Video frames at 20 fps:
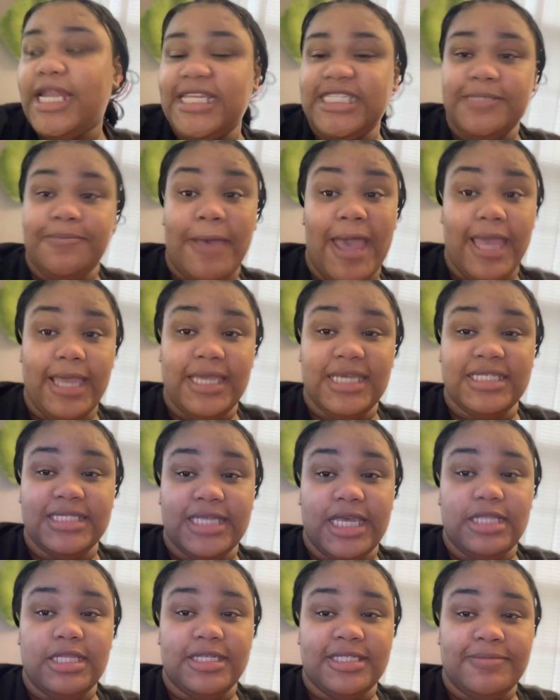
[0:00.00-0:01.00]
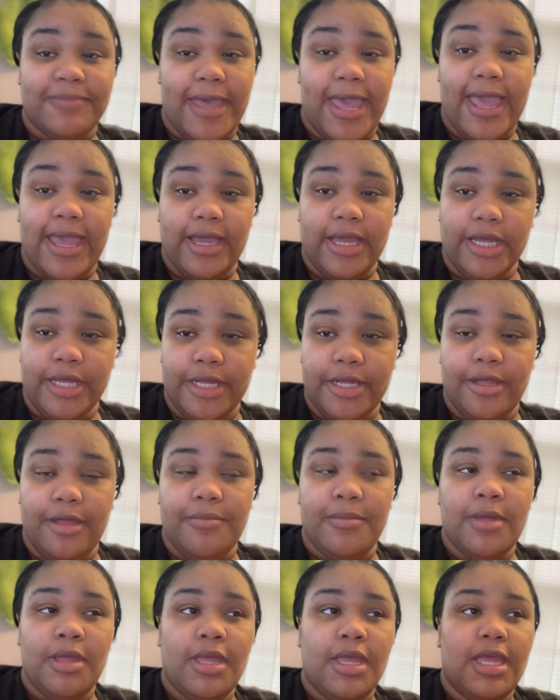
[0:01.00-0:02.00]
is packing Zayden's bag up.
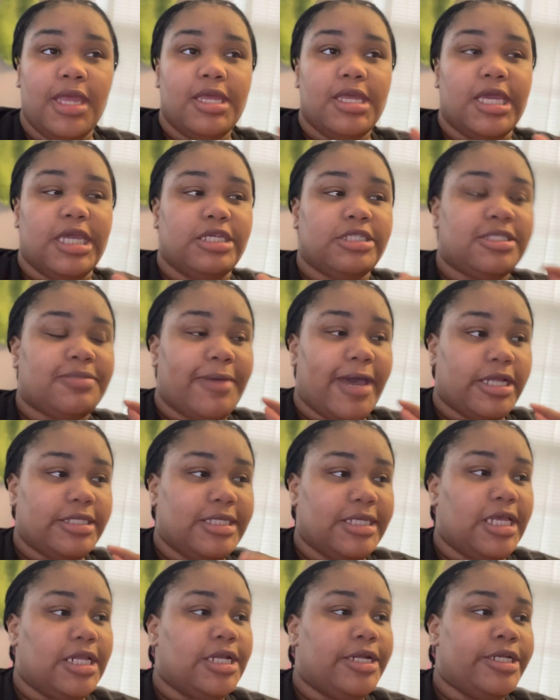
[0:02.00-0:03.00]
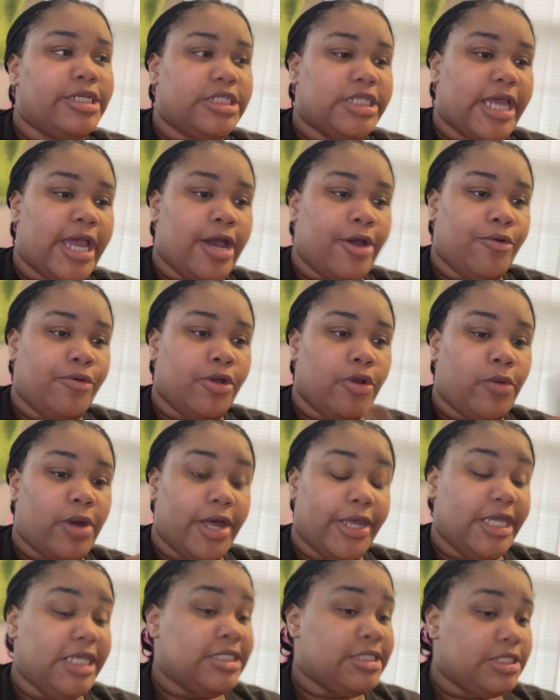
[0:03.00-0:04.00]
He's about to get in the shower. While
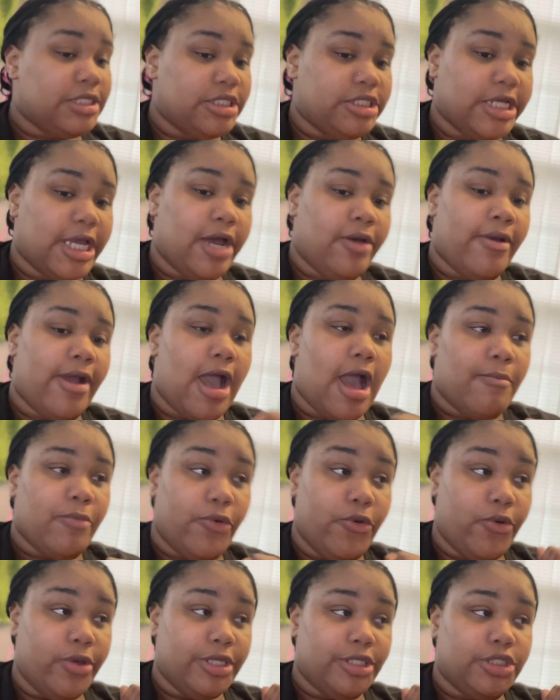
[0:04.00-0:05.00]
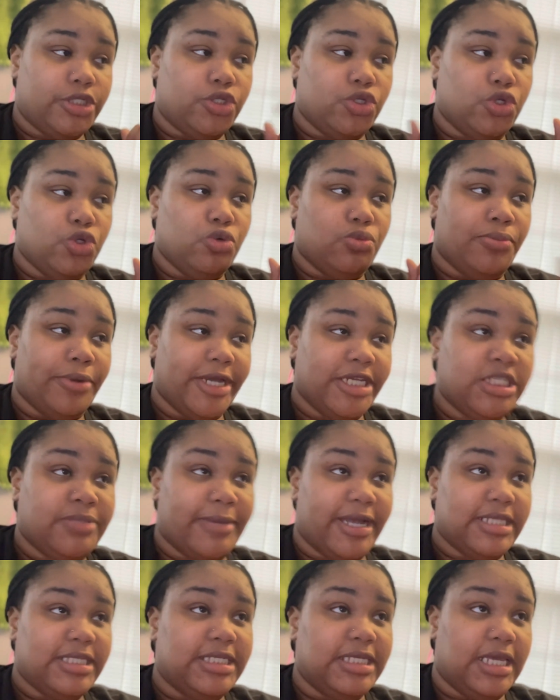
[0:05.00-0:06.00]
he's in the shower, I'm going to brush
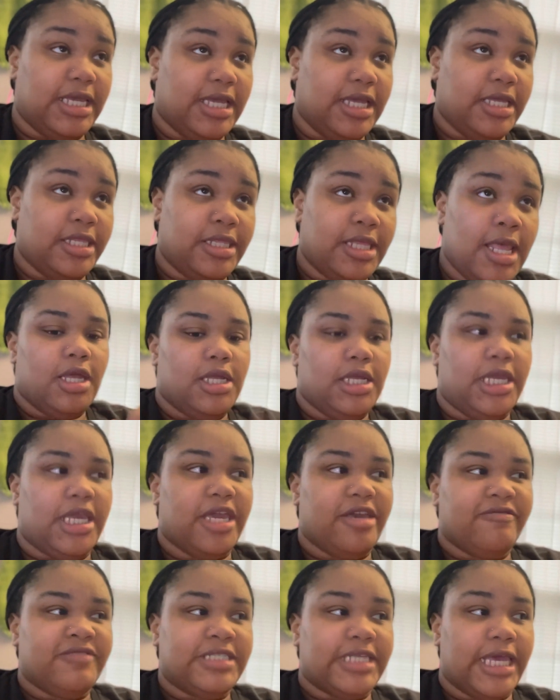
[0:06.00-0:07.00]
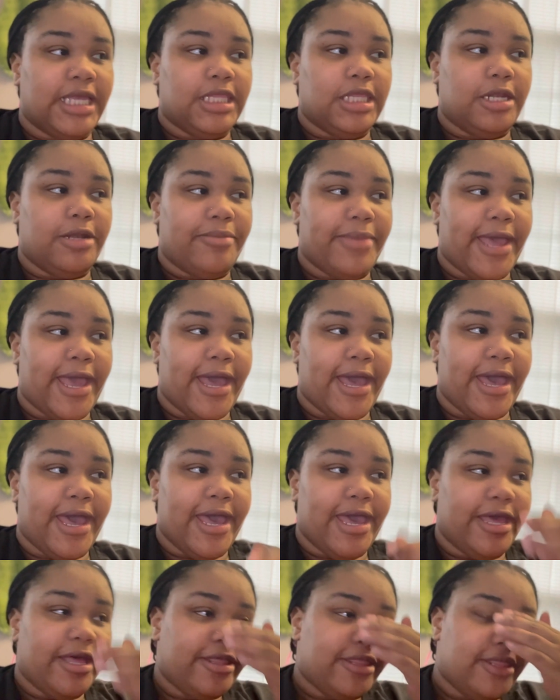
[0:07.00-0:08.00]
my teeth, give Zayden a bath,